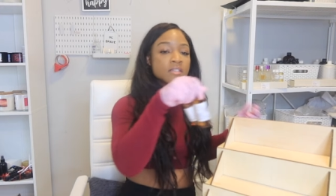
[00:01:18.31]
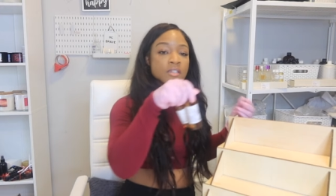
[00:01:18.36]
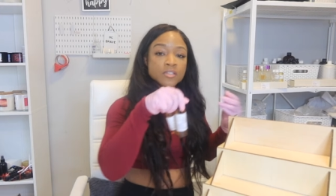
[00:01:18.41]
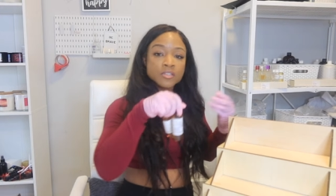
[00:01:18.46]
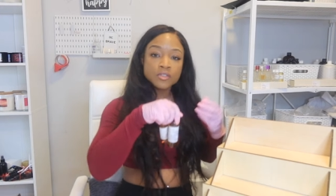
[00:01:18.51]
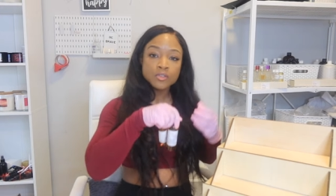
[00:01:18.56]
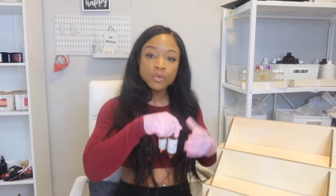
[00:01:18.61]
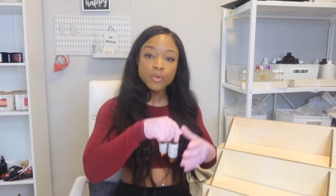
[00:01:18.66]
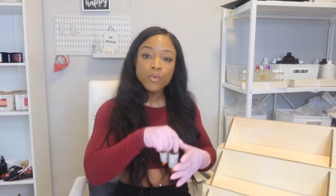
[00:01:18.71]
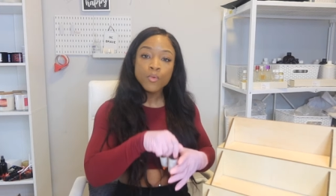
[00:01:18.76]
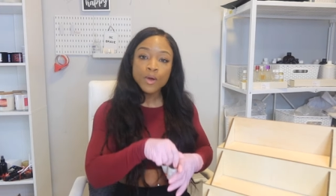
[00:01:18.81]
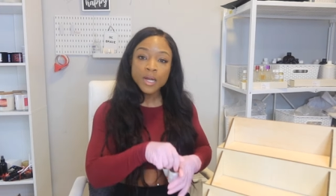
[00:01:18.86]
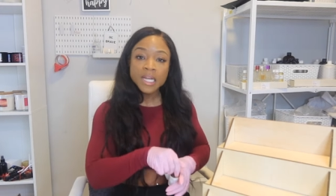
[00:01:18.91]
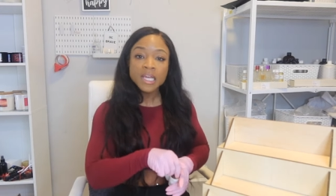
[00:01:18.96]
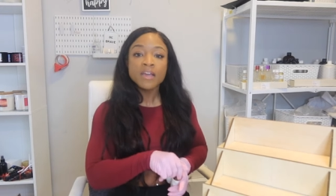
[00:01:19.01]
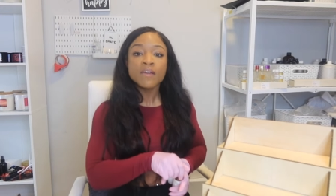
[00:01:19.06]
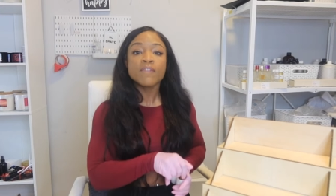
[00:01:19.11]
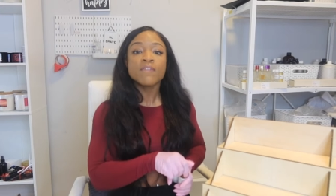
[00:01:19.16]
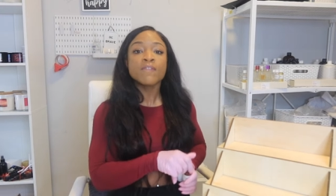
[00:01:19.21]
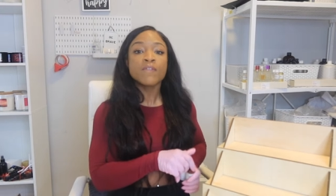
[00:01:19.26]
There's
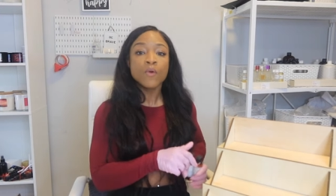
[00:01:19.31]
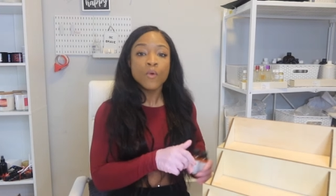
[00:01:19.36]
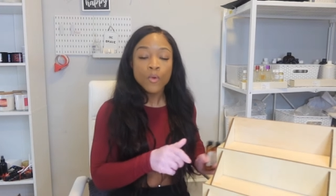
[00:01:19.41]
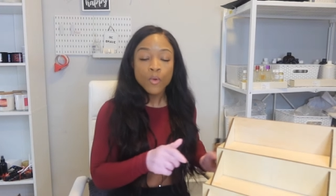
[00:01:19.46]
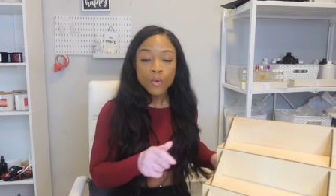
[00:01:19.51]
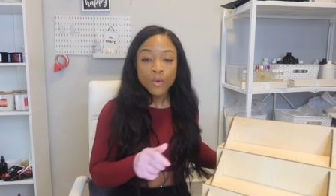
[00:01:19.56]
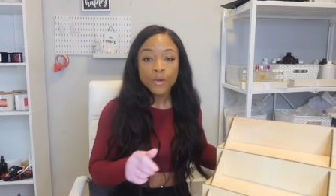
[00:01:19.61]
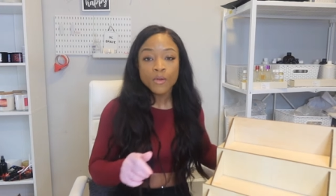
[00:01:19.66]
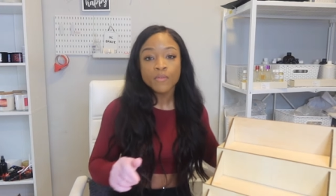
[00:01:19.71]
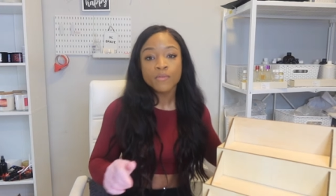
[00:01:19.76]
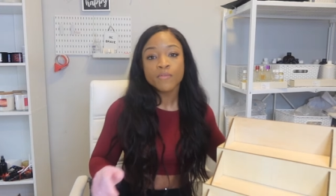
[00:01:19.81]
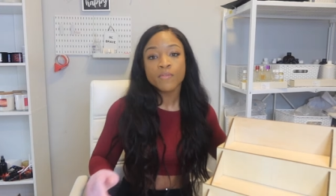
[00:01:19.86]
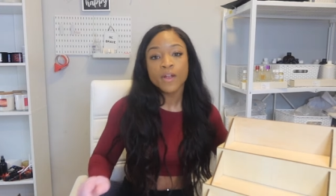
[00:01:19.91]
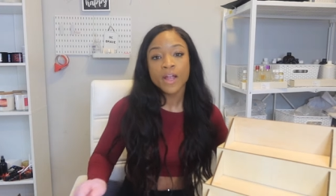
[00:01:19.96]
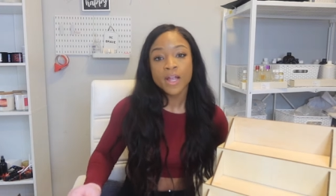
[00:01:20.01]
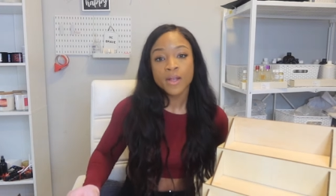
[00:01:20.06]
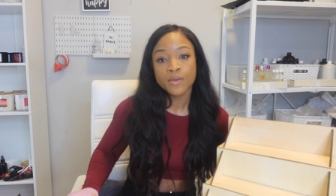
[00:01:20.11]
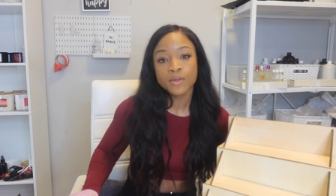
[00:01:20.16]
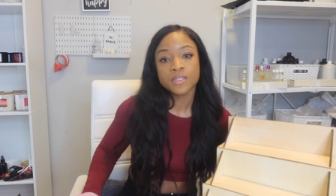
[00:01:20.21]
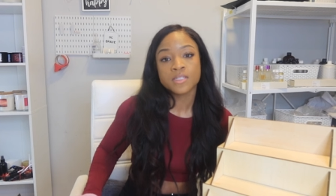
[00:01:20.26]
24
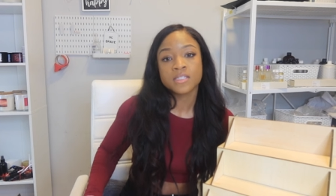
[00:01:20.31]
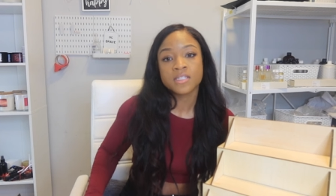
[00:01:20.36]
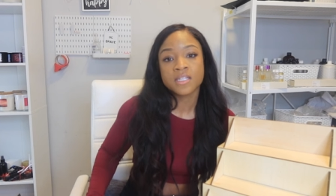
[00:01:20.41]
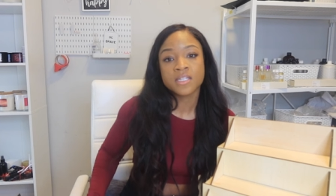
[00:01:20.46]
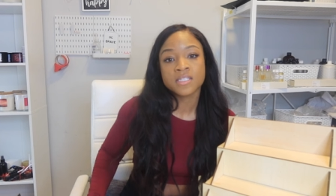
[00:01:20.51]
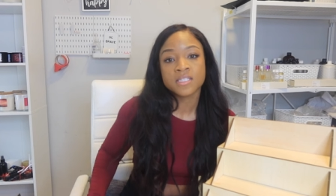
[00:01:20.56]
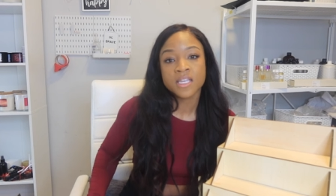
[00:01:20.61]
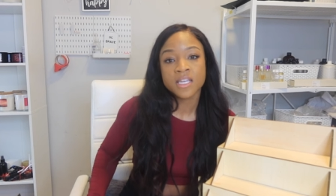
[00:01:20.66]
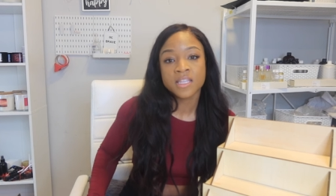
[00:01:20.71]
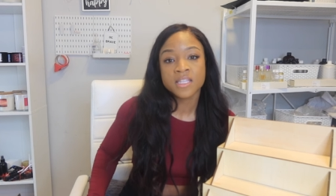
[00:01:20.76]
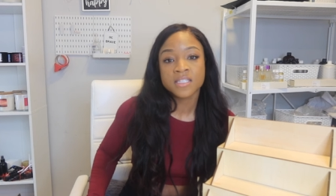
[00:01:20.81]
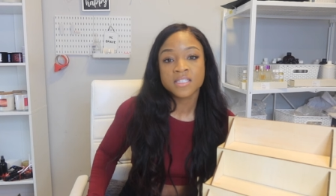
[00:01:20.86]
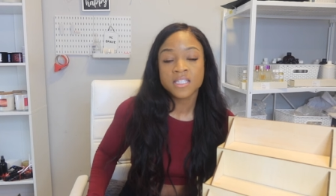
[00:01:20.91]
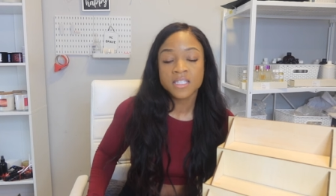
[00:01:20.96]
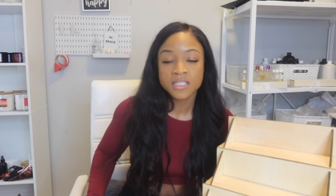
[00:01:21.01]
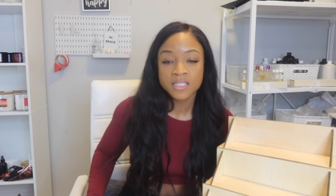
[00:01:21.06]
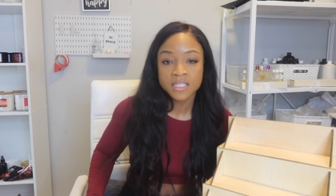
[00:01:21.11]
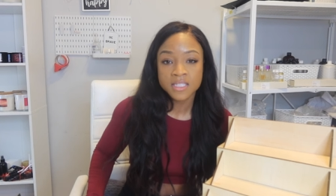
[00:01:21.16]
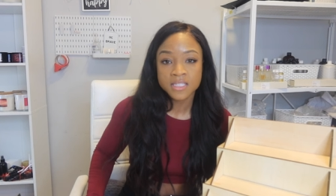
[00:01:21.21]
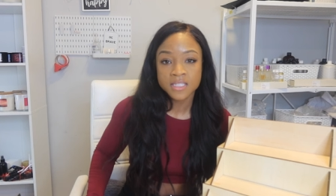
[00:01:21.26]
fragrances in the
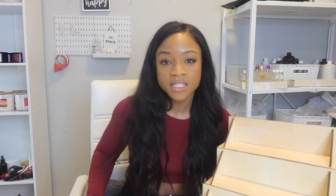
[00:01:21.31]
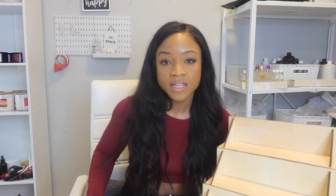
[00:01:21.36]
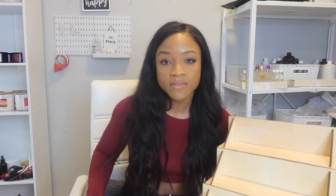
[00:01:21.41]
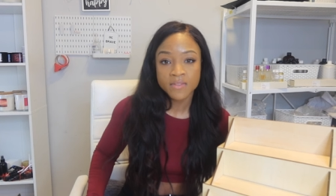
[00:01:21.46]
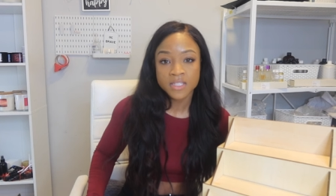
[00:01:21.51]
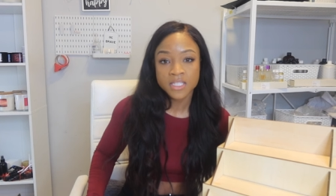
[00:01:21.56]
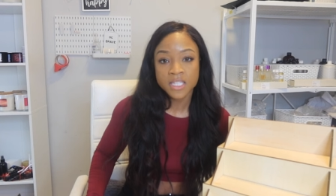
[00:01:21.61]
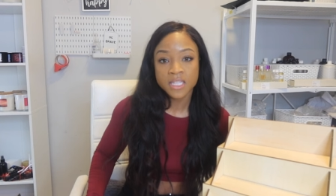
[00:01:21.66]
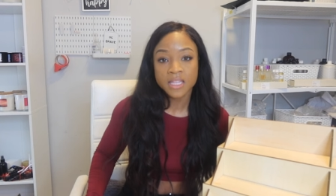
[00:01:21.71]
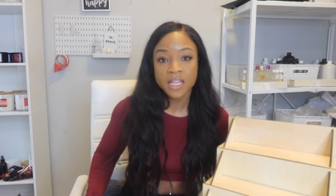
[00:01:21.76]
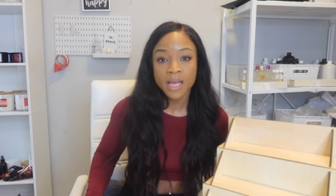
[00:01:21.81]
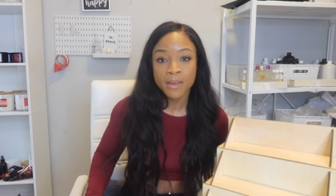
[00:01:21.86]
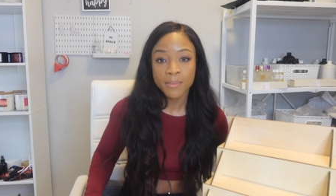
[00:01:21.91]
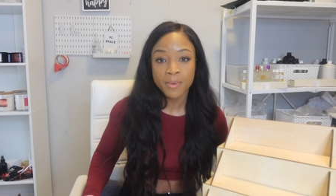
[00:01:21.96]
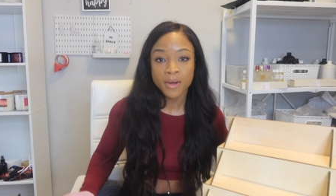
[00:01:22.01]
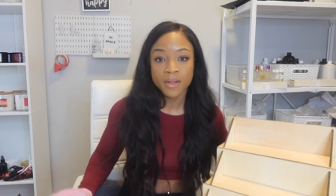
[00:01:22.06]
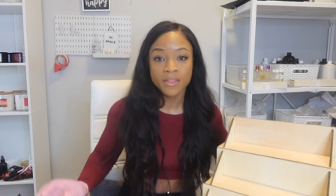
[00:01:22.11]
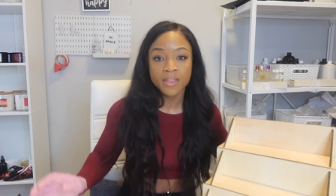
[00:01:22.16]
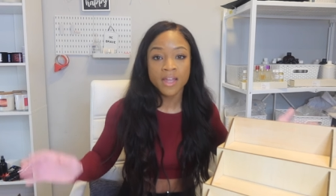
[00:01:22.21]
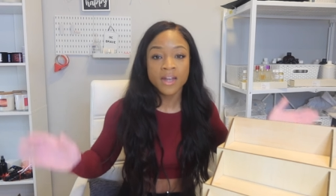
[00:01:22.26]
1617
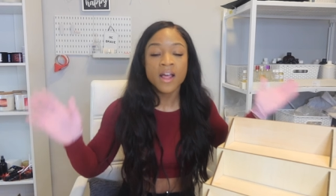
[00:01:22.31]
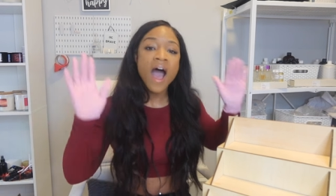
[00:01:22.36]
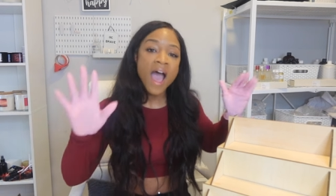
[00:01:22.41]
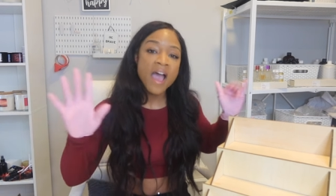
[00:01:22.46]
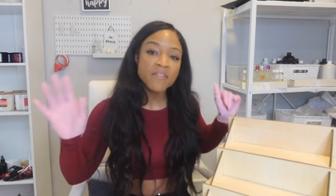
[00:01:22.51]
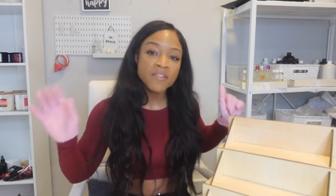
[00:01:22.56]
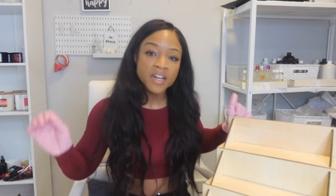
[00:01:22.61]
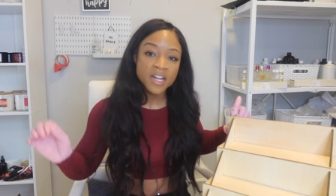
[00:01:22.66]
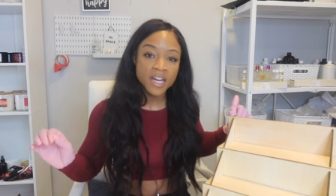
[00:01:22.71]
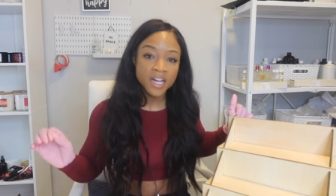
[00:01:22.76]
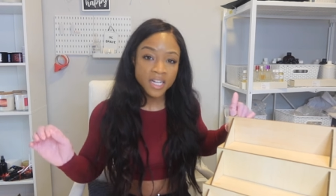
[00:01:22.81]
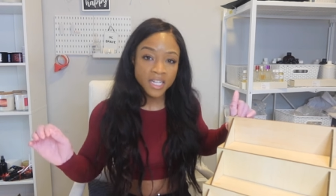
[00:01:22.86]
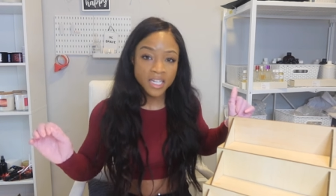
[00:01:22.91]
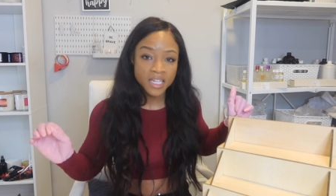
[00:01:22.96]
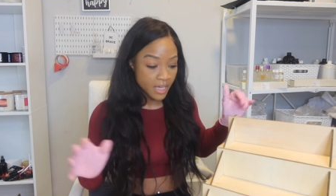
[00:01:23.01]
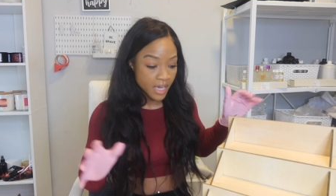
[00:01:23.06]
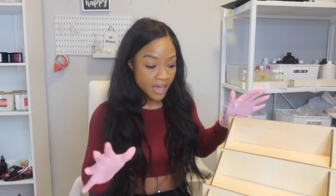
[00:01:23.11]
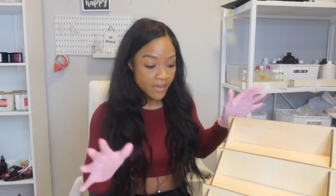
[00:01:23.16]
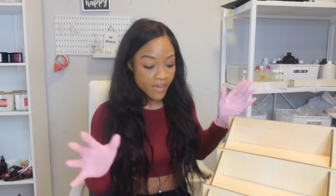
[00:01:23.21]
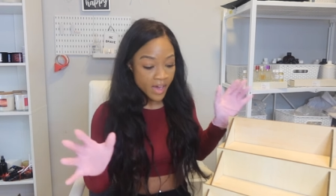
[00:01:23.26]
library that Hive and
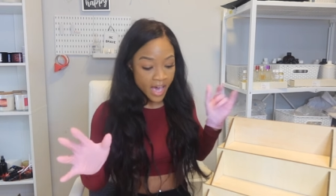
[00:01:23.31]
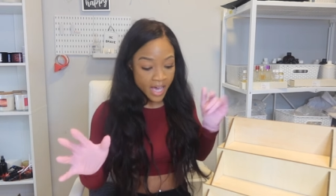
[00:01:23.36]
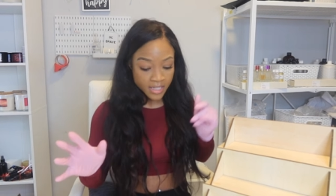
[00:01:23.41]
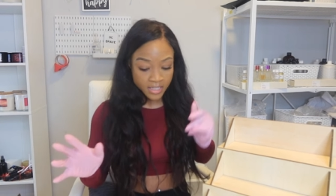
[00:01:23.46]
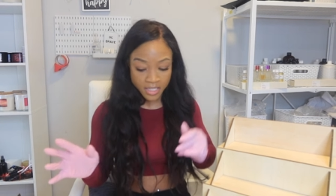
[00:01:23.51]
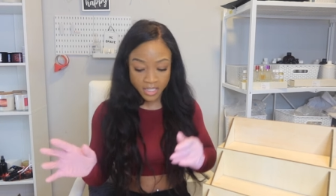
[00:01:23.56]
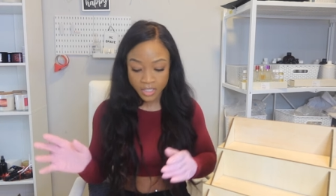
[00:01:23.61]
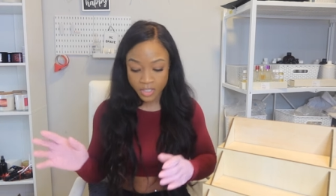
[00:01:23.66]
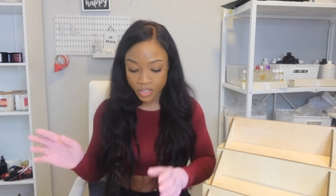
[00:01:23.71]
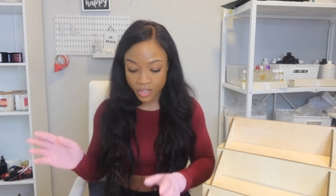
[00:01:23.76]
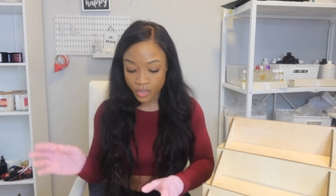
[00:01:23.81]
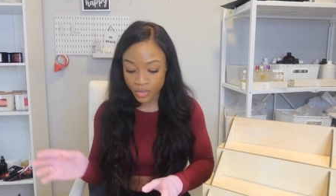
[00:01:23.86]
Honey gave access